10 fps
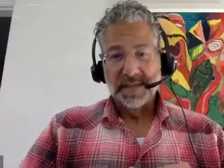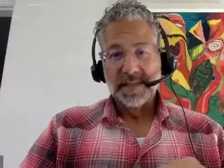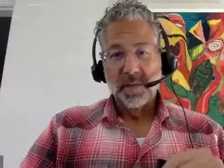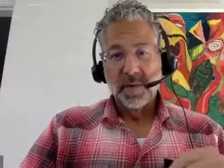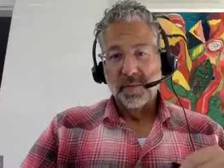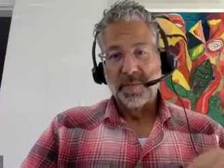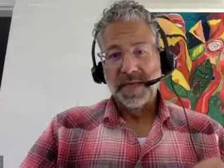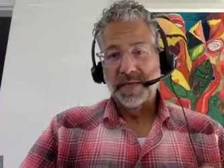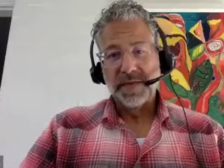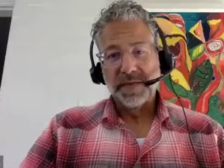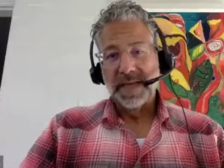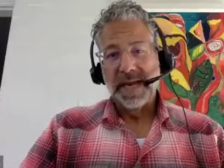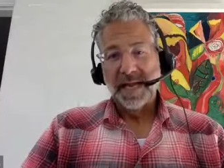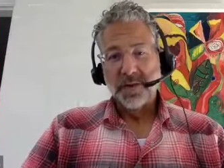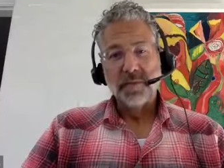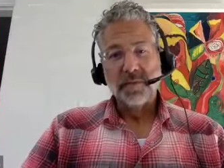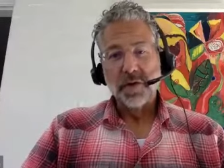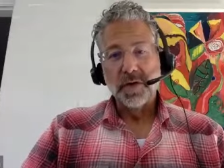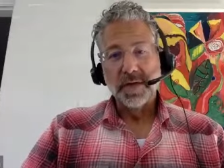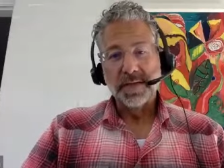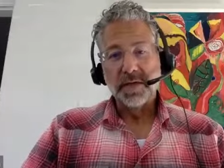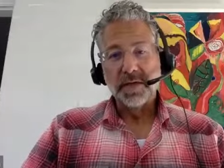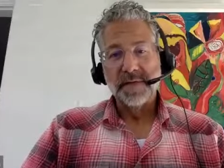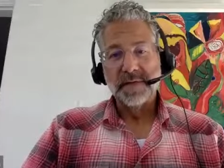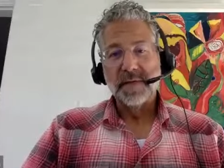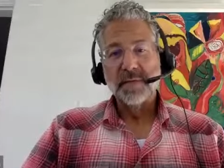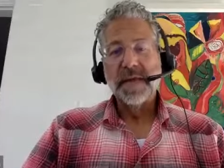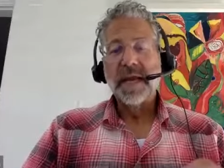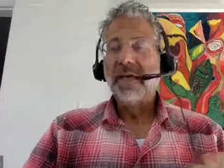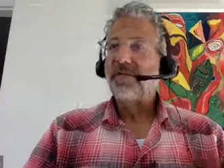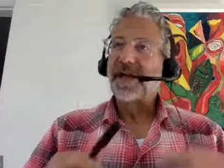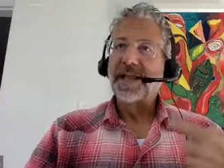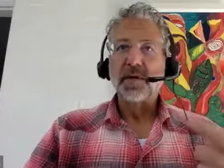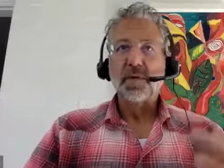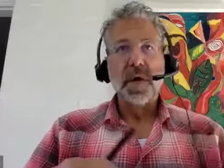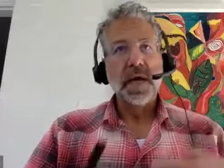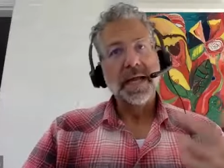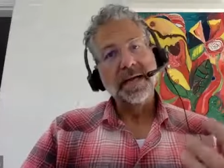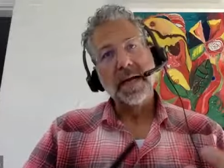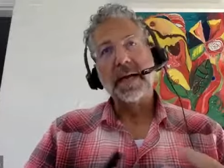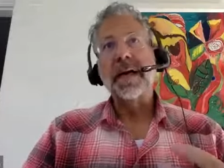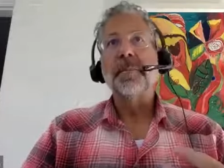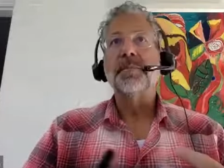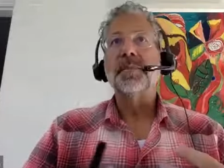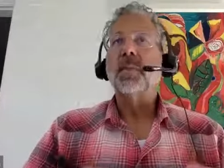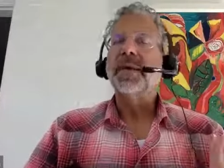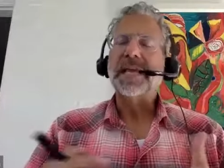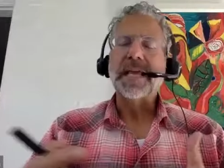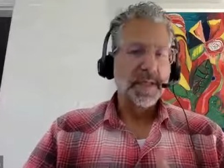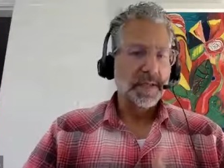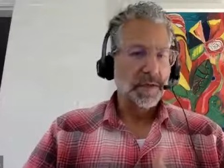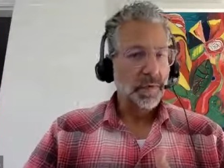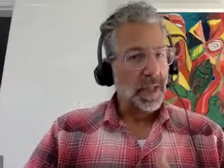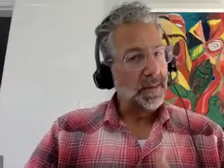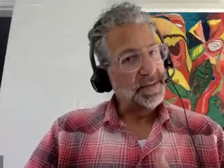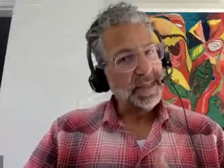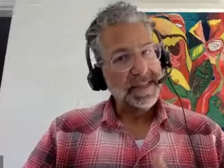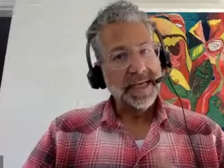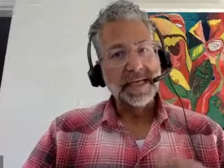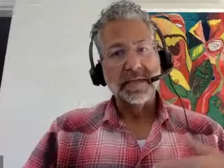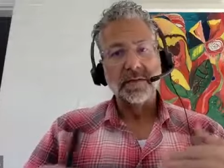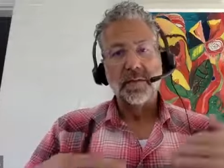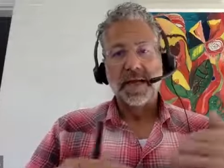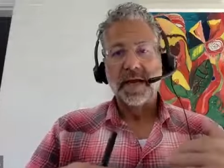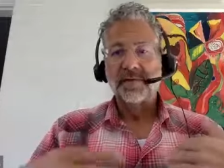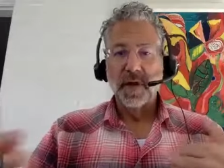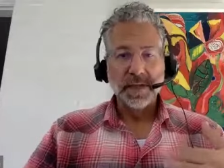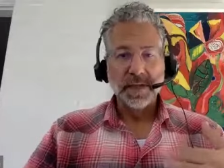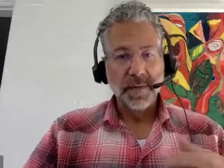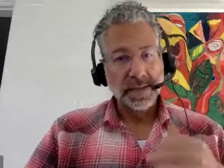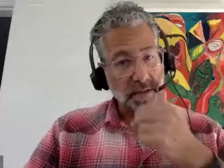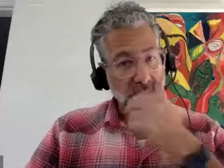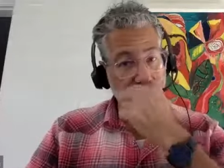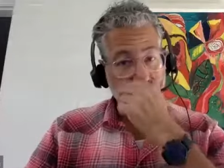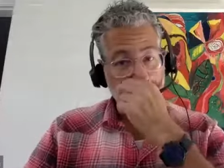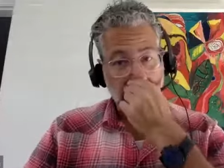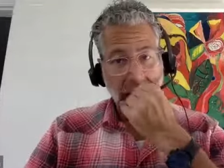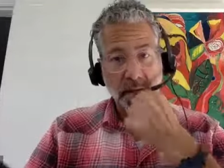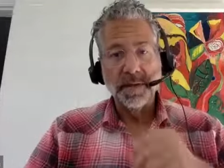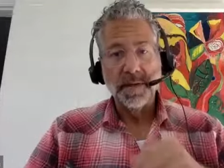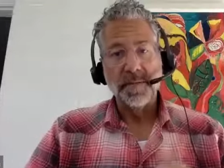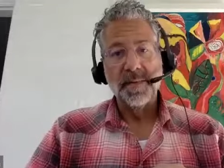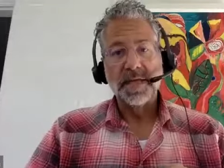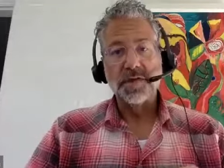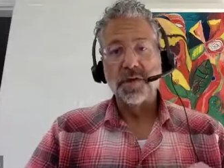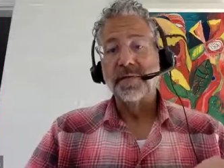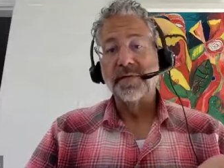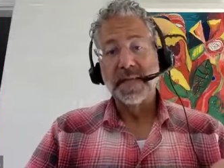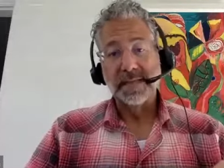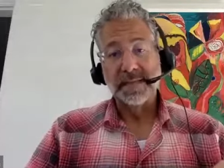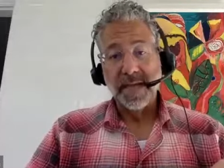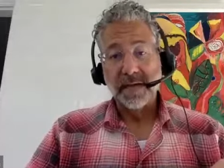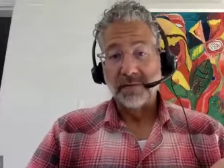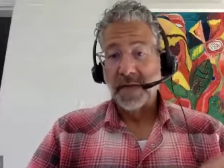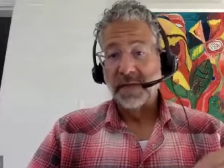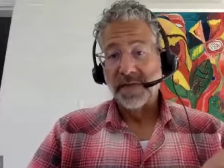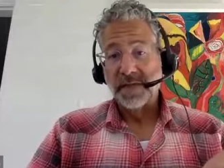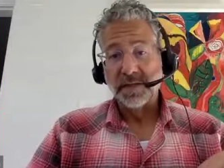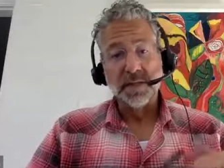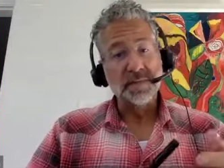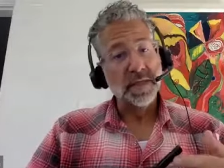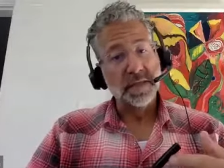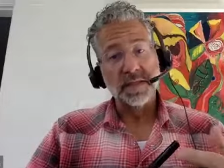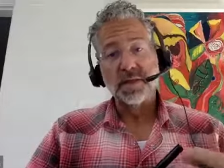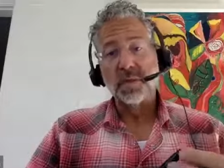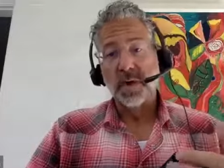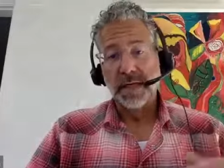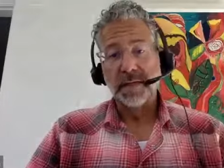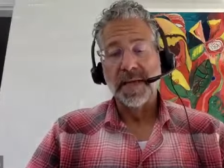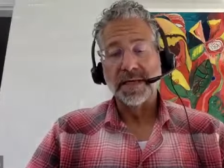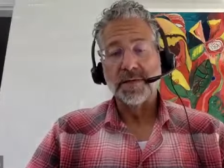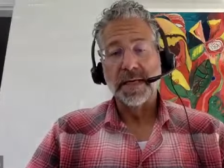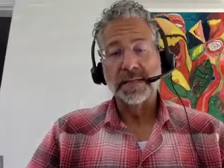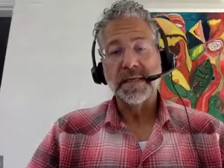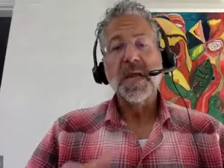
so it would be just an annual recurring service, and we'd have follow-on. Um, we'd keep the tool up to date. We'd have ongoing services to help them to make sure everything stayed relevant in terms of the story and the metrics.